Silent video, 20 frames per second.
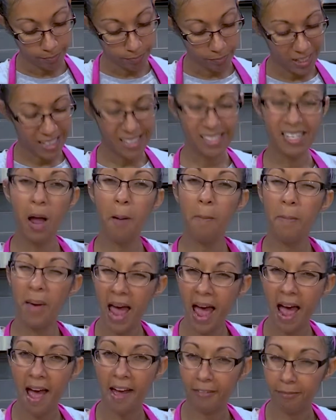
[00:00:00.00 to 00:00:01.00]
It's not
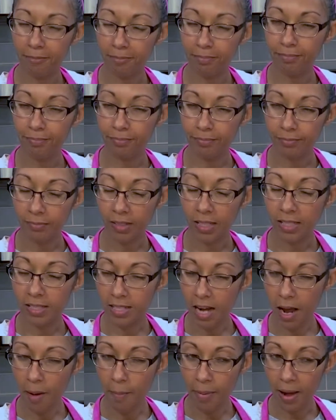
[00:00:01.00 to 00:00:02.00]
bad. It's
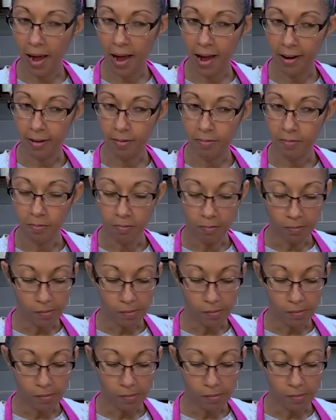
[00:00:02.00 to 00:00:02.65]
not bad.